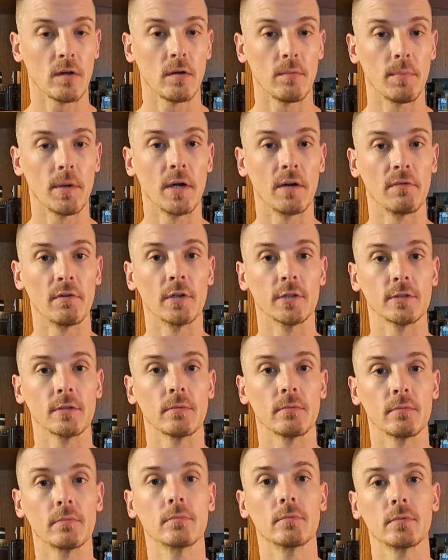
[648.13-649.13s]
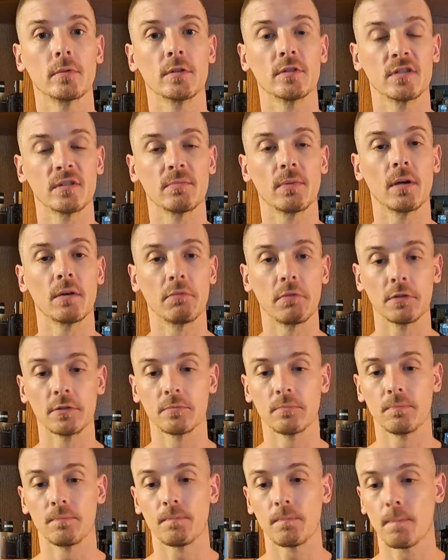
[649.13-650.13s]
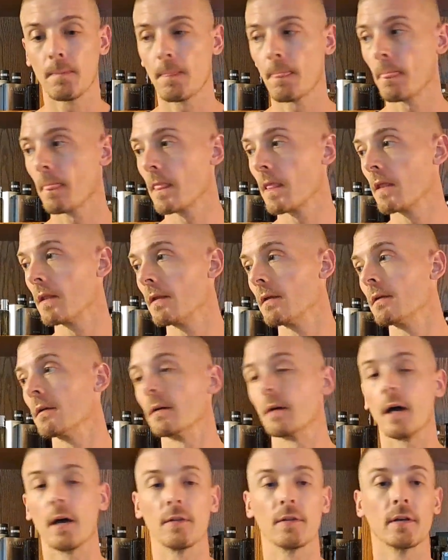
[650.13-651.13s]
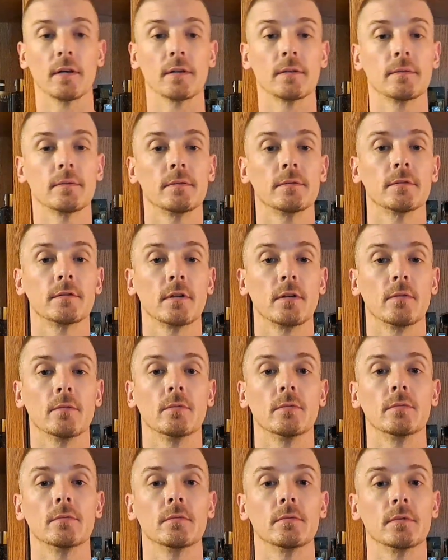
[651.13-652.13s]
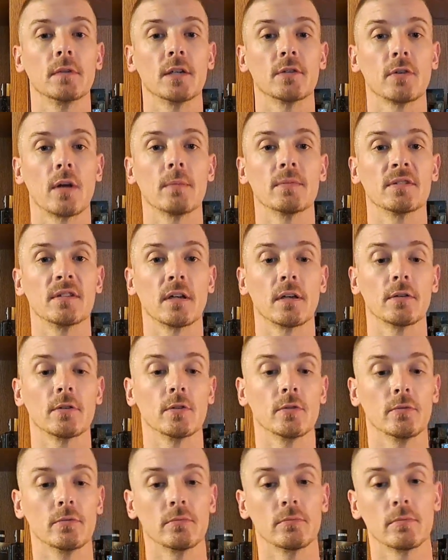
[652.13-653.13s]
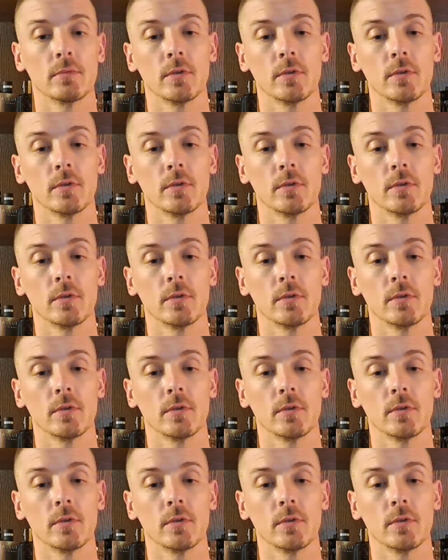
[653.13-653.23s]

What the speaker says: better version. This is a better version, I think. So that's what I'm sticking to.